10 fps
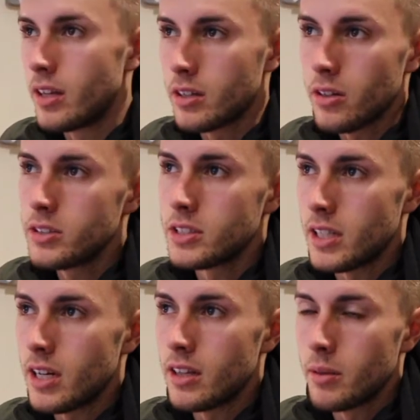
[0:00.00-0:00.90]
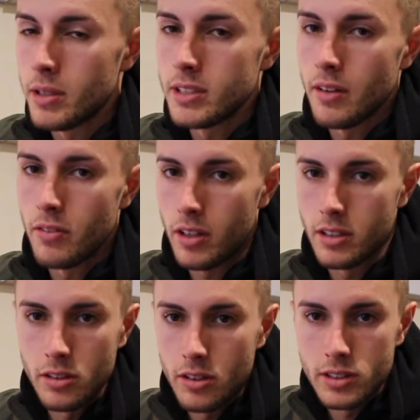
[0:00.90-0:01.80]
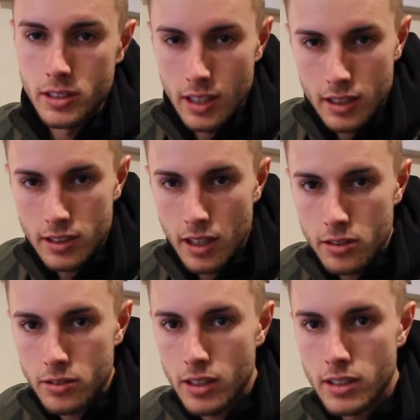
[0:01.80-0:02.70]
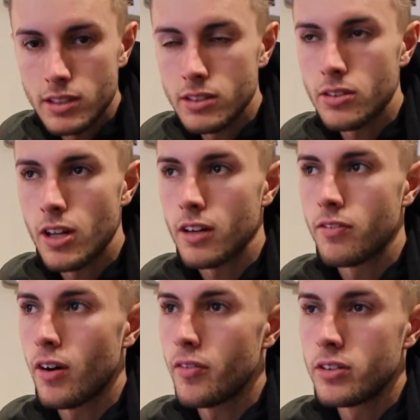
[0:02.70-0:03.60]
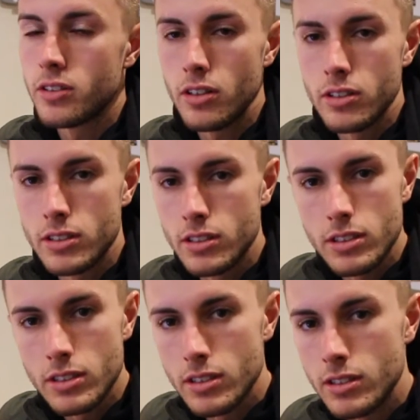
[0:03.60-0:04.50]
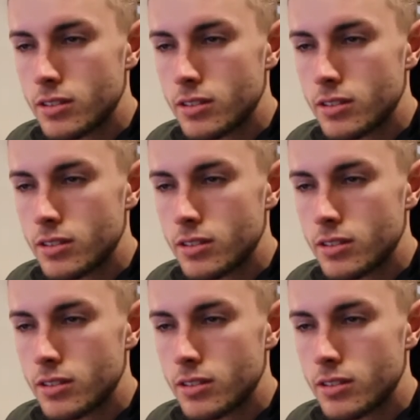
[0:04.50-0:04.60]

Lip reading: They're closing down, they're meant to have like a closing down sale. They're still like $500, it's just